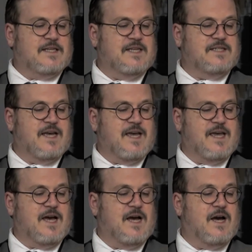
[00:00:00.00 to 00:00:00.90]
As they
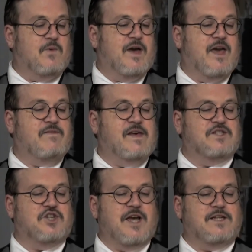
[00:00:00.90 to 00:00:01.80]
say, we're ever
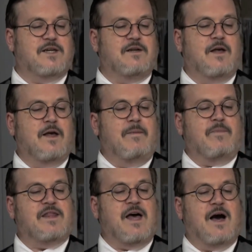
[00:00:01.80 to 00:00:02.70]
enchanted
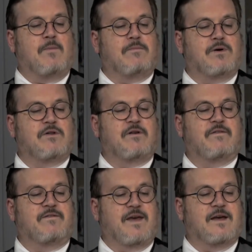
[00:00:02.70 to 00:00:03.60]
by the humble
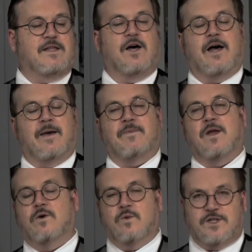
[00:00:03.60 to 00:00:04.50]
finger lime,
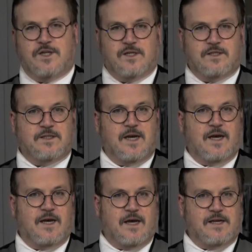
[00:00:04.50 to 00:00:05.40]
which is
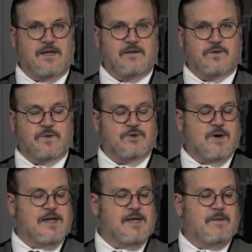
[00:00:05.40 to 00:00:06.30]
a native to
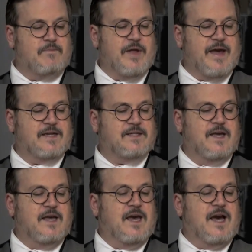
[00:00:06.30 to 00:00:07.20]
Australia plant.
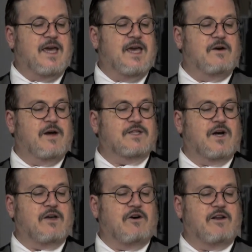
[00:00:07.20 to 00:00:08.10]
Here, its
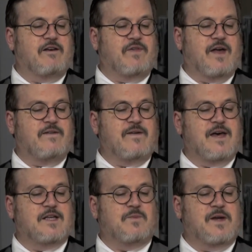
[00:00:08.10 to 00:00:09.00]
iconic flavour
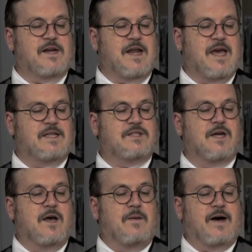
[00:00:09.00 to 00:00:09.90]
has been enhanced
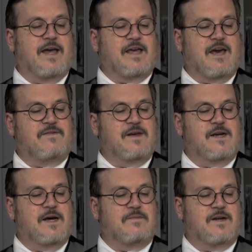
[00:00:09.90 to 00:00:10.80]
by cafe
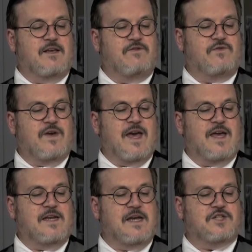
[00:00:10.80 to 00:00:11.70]
lime leaf
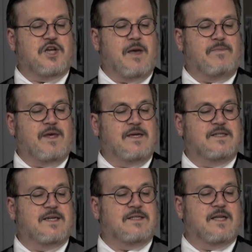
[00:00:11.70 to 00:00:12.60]
and our champion
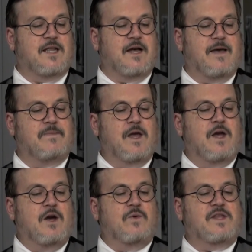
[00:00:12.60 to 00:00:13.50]
desert lime,
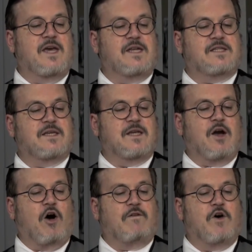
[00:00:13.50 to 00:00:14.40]
with a hit
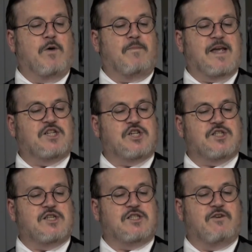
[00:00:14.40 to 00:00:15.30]
of
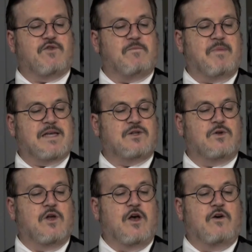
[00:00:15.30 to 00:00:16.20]
herbaceousness from
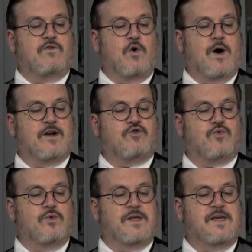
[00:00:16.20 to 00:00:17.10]
basil for a
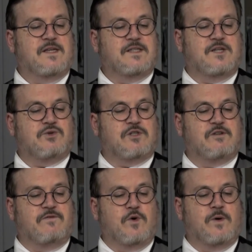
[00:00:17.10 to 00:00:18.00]
truly
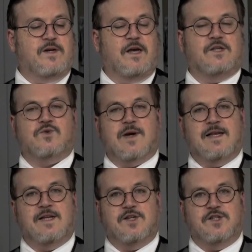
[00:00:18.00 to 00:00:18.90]
citrus-forward
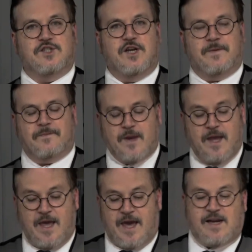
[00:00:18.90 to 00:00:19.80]
Australian gin.
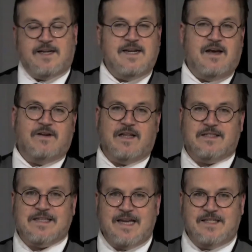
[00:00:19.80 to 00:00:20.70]
And I did have a little
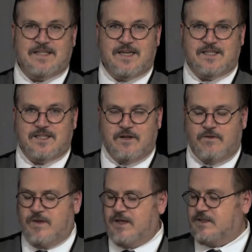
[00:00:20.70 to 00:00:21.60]
taste test
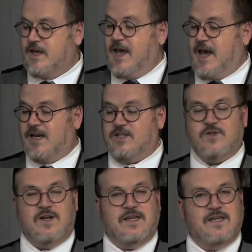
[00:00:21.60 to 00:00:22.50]
of this, and it
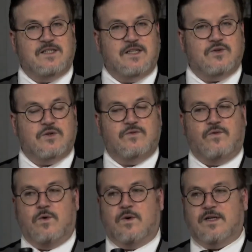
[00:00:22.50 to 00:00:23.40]
certainly is
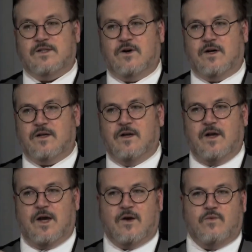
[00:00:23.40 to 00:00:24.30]
citrus-forward. It's got
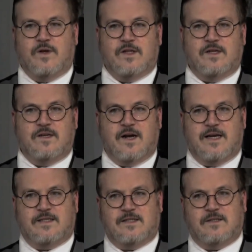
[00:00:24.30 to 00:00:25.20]
a really
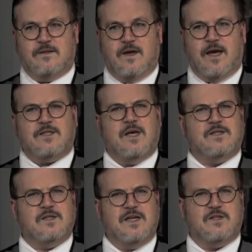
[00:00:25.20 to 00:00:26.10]
nice,
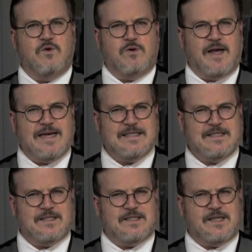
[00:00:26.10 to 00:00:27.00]
it's more like
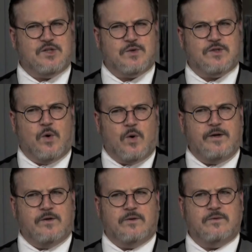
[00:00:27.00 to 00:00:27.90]
the citrus
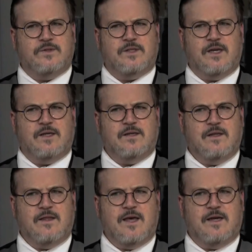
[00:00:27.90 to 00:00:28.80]
oil zing
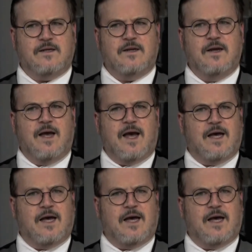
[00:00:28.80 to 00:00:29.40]
than